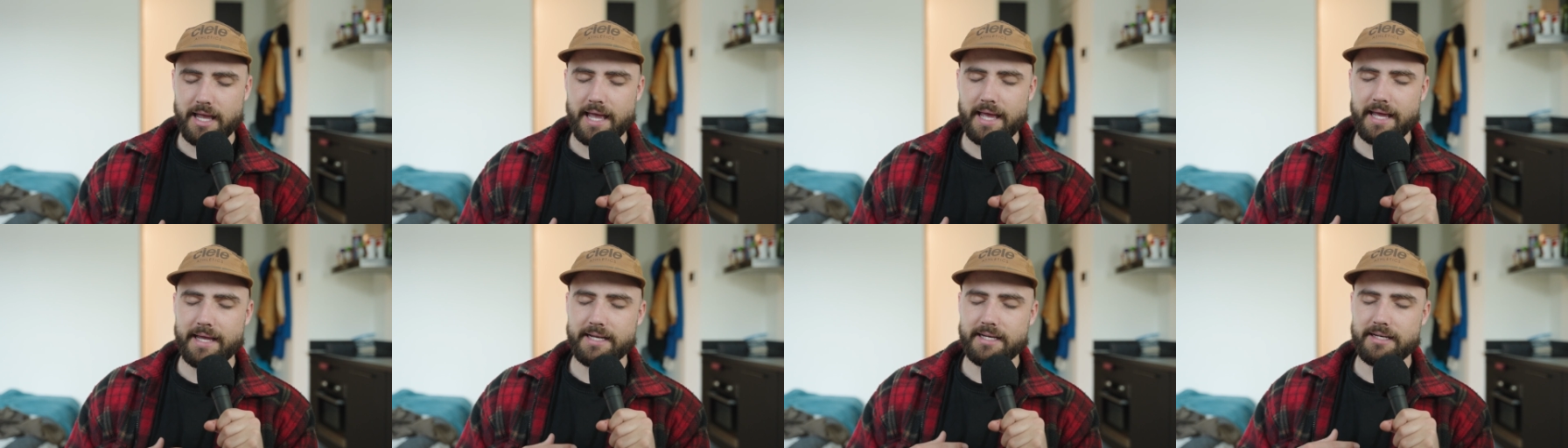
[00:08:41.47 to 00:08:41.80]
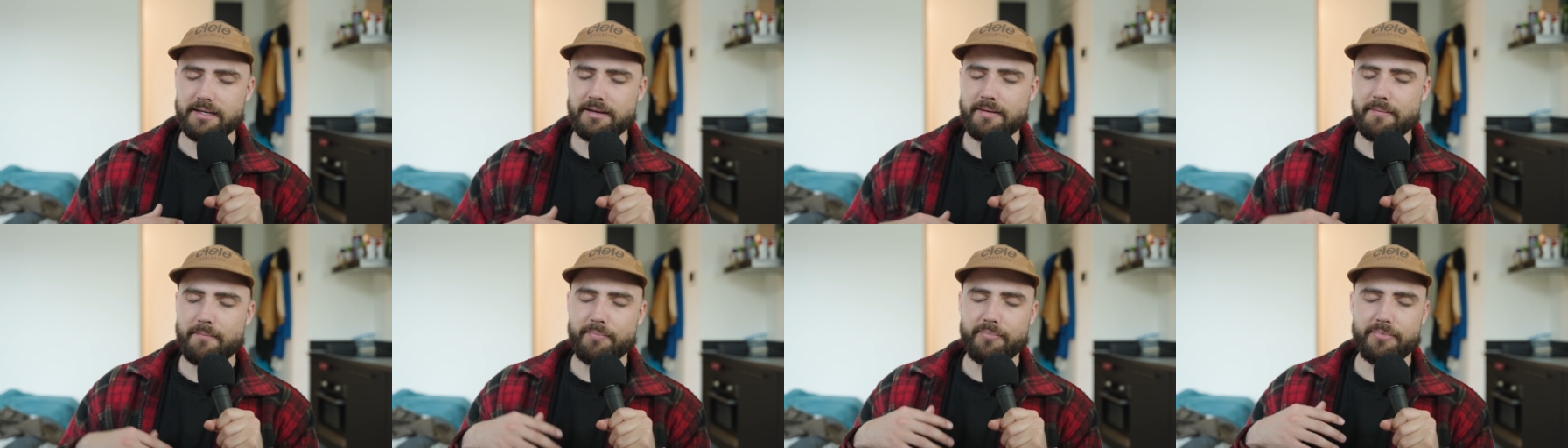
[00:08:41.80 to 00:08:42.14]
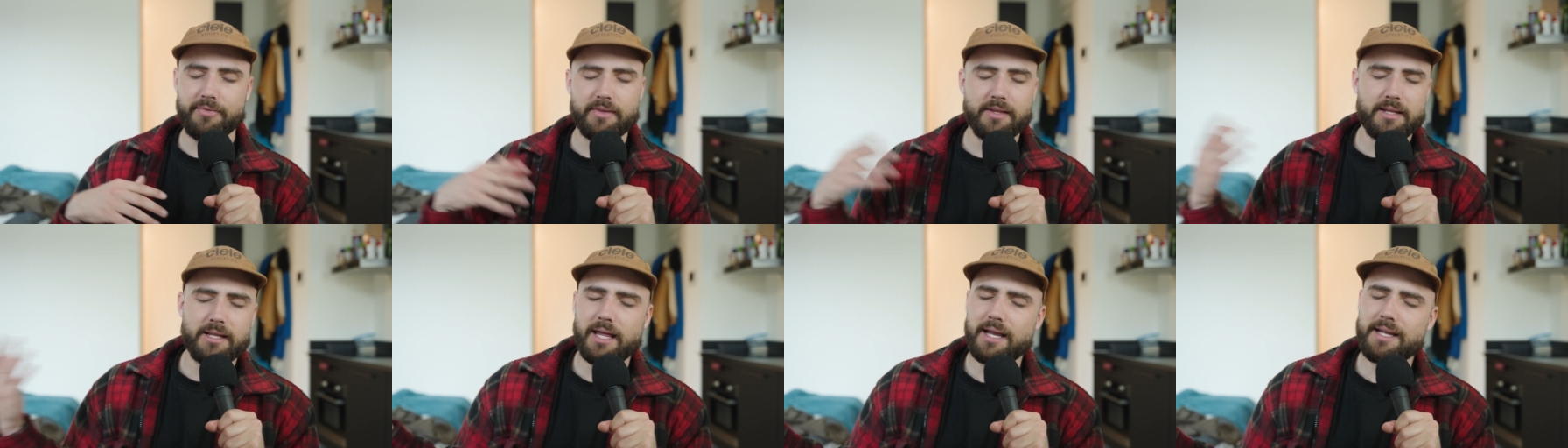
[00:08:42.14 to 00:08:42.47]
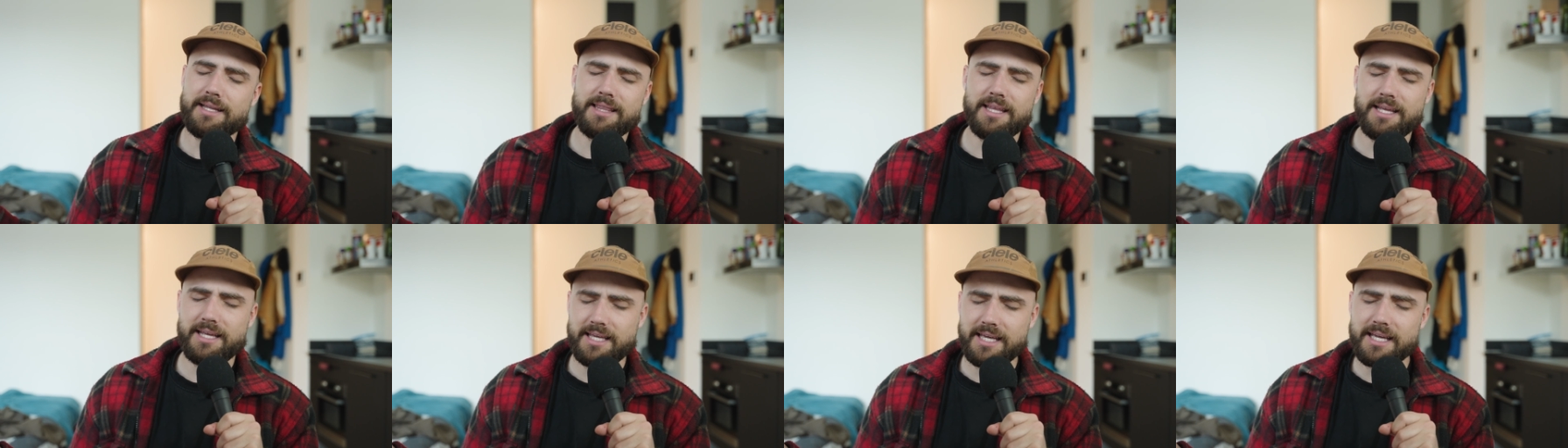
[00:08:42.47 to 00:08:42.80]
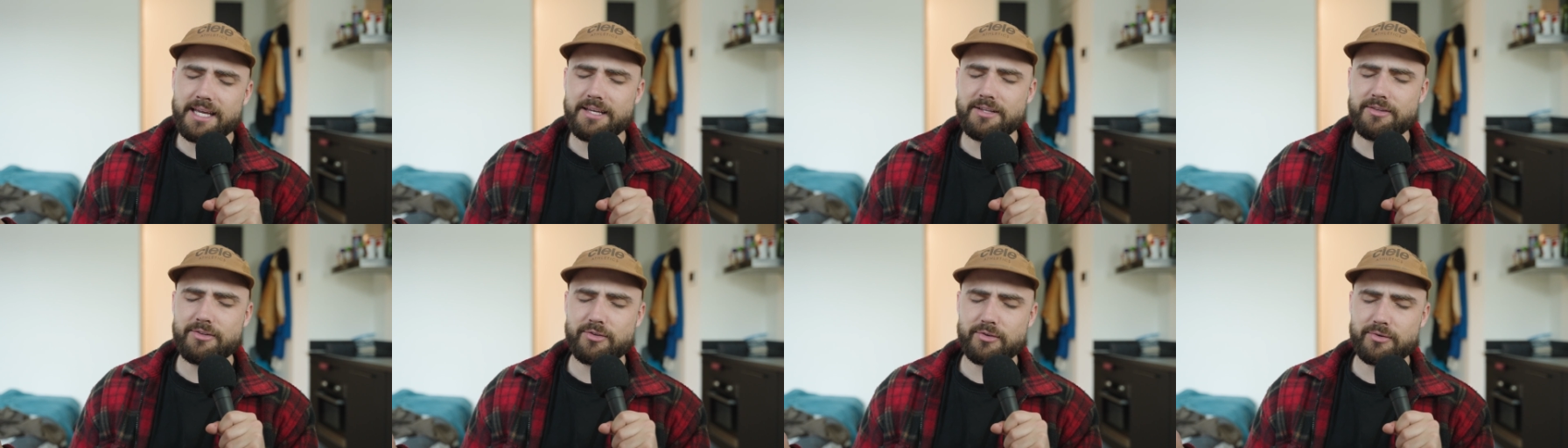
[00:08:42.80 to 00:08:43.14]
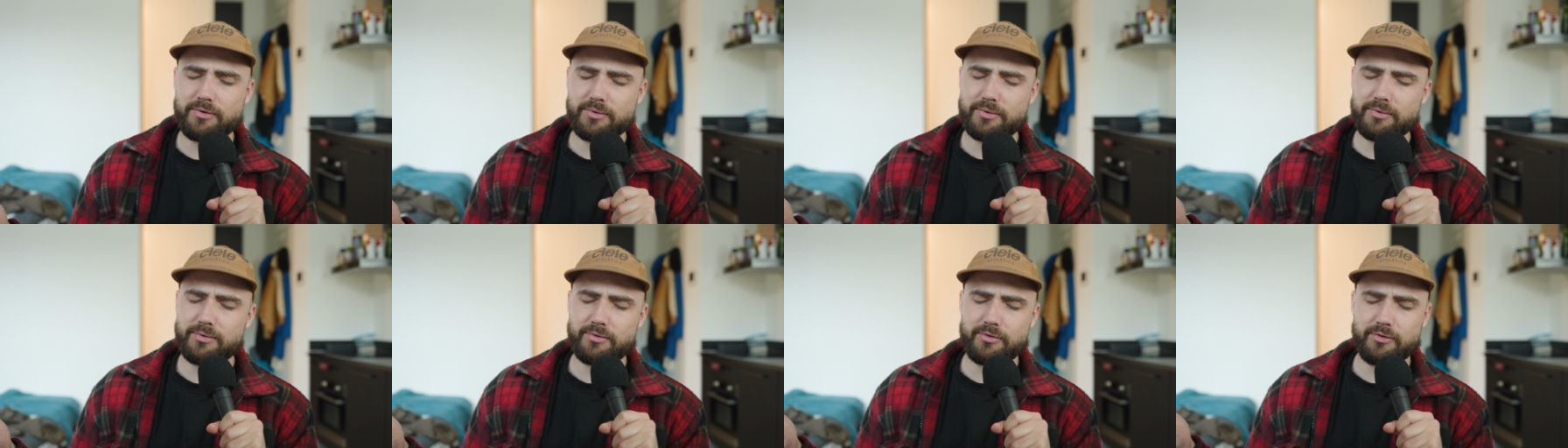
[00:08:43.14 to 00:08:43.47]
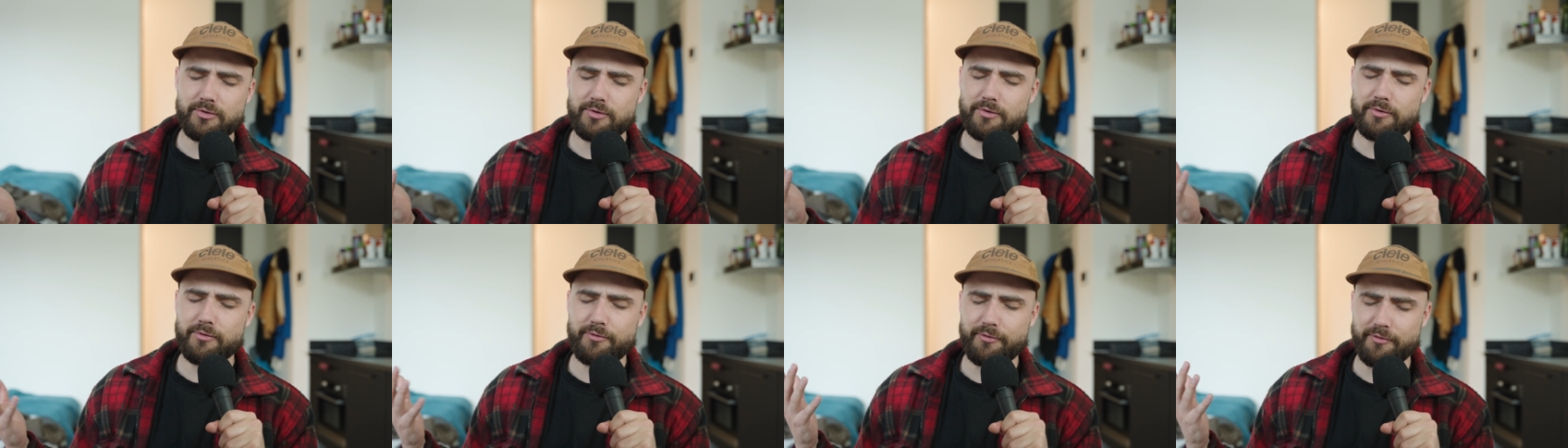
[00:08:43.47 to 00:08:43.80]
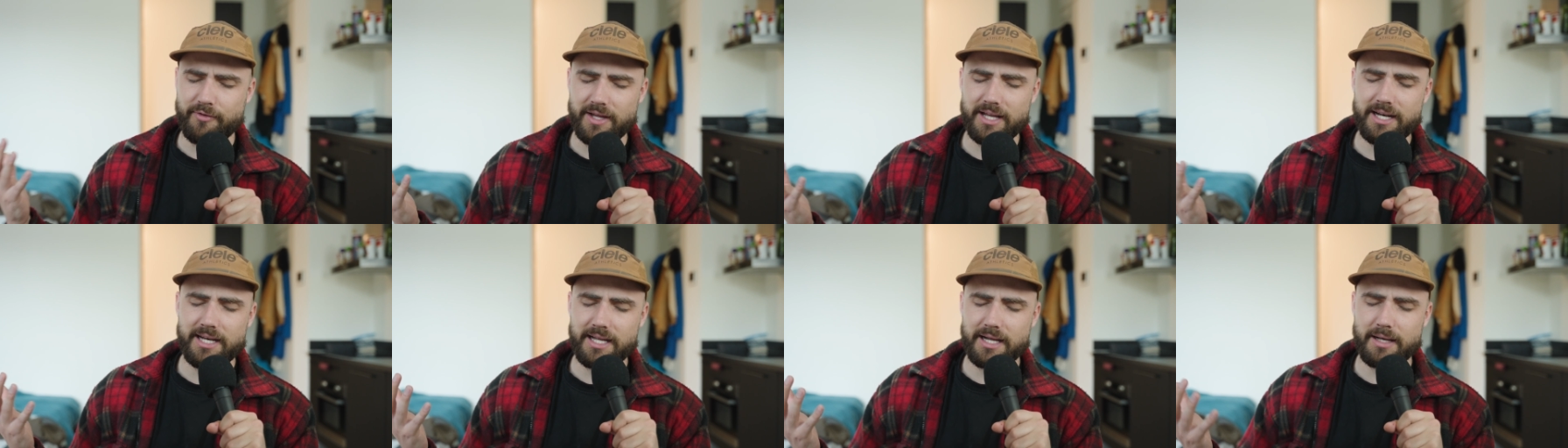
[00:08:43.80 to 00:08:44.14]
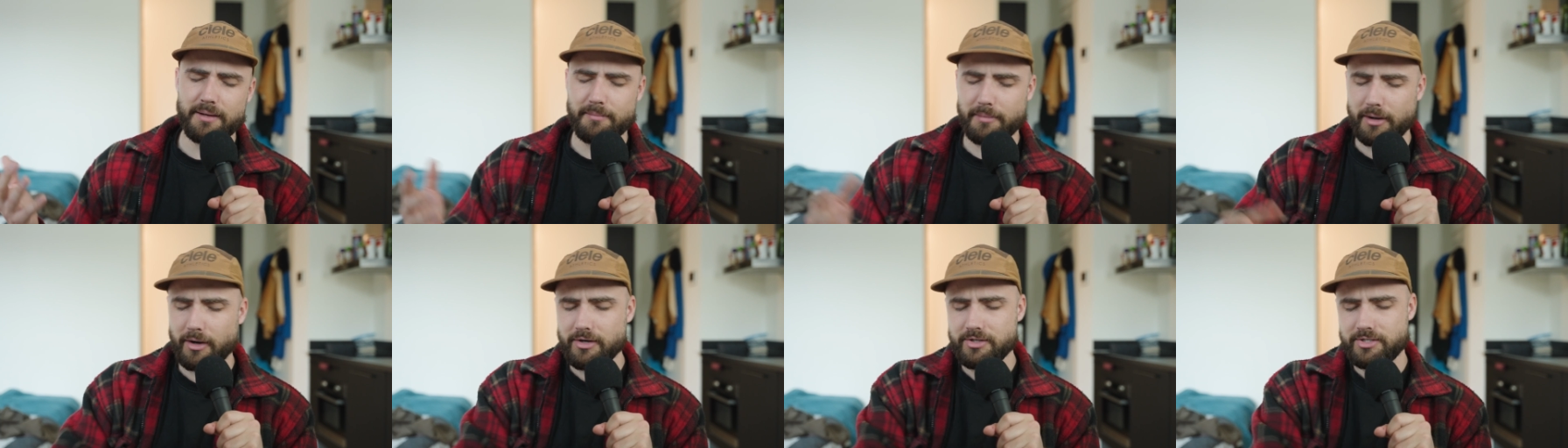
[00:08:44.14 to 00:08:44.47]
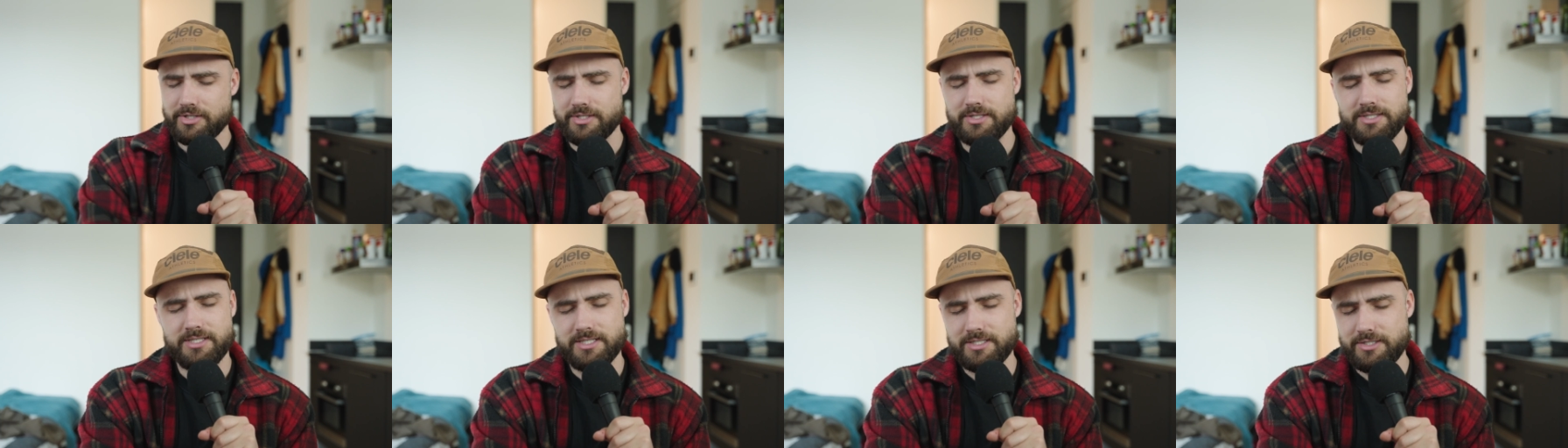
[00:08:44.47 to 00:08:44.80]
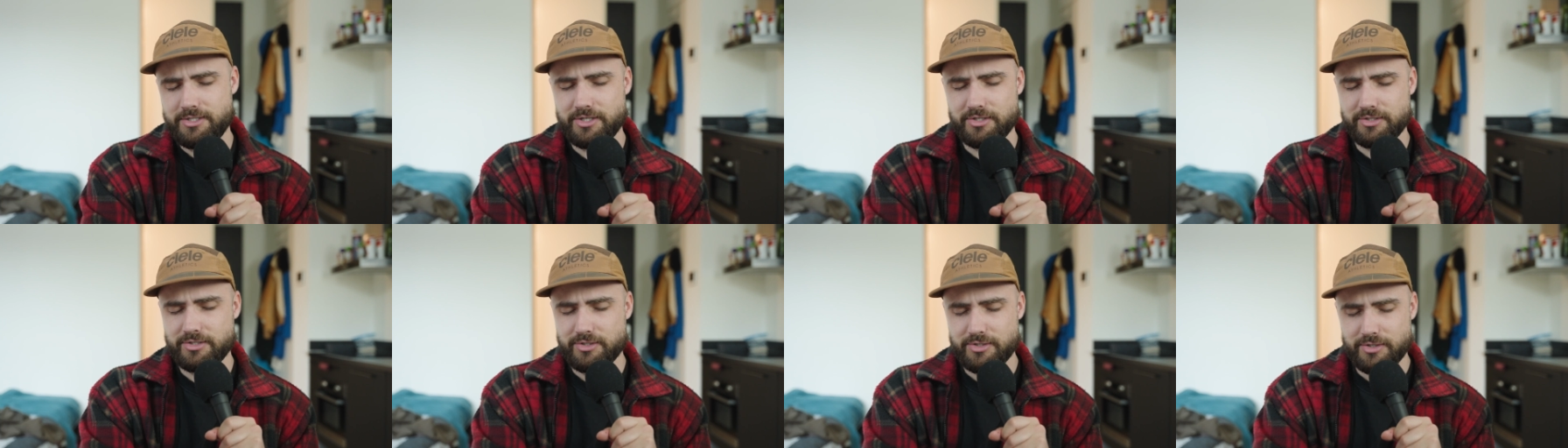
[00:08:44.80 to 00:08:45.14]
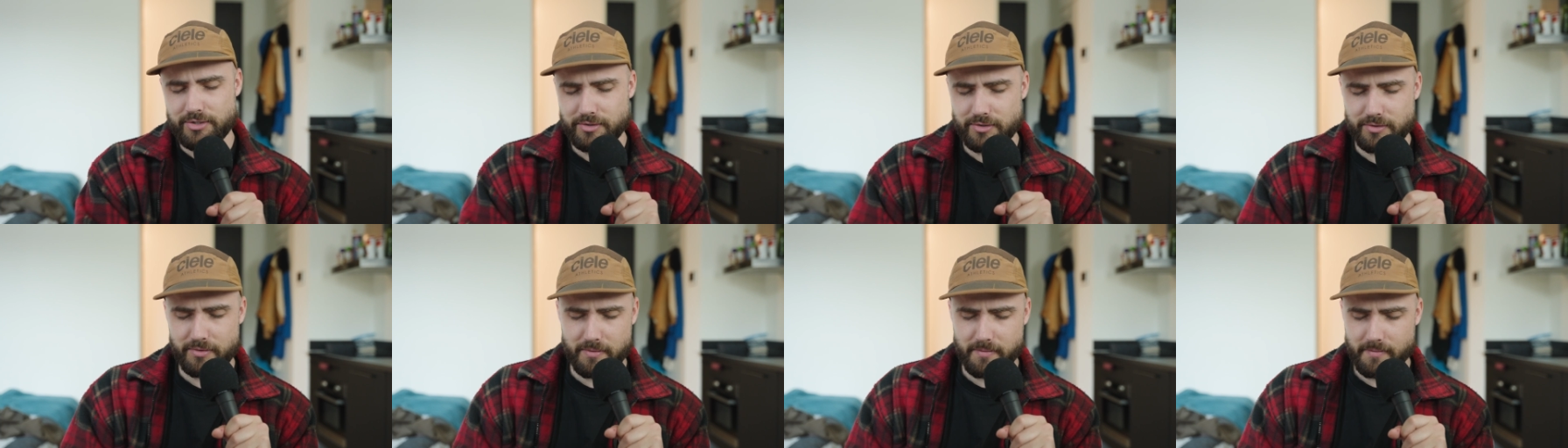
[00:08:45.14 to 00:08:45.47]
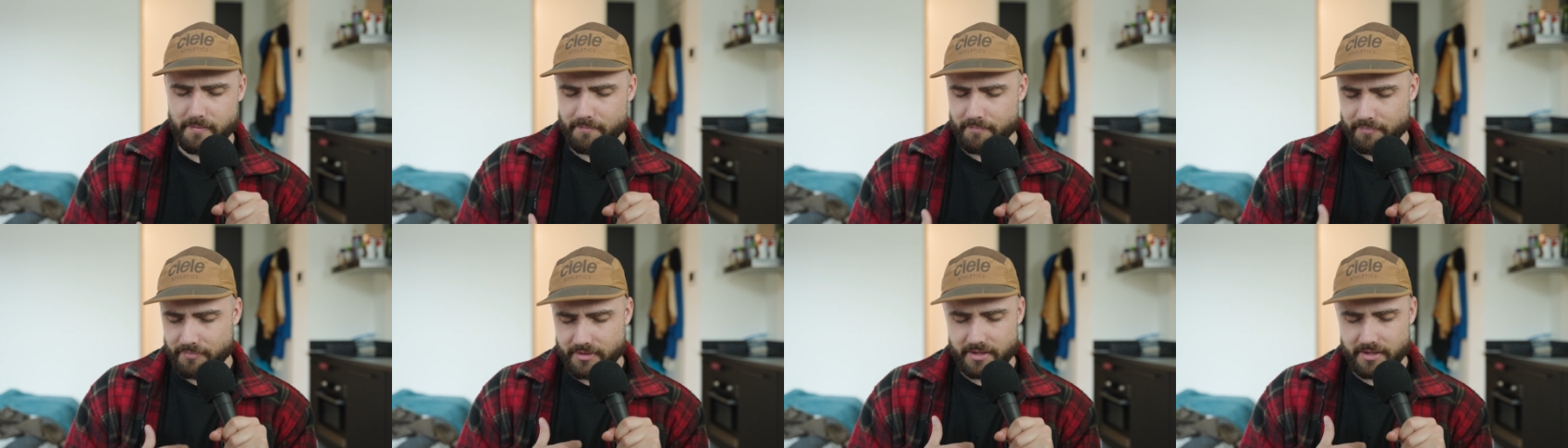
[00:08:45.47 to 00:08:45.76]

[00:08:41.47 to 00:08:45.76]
And like the key to feeling emotions is just to